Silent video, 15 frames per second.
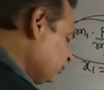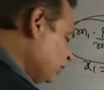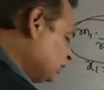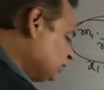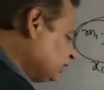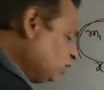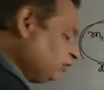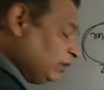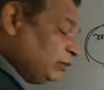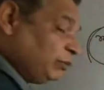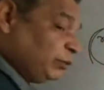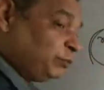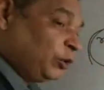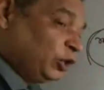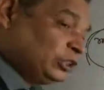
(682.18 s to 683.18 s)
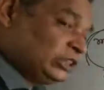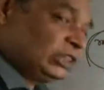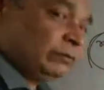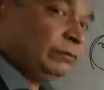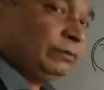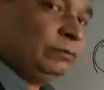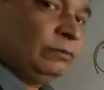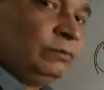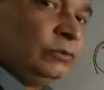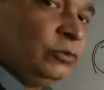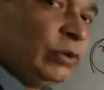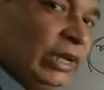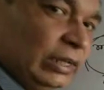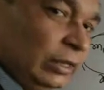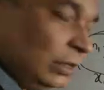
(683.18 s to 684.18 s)
work done will be positive.
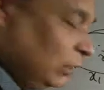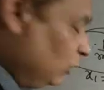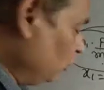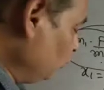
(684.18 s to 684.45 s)
Why?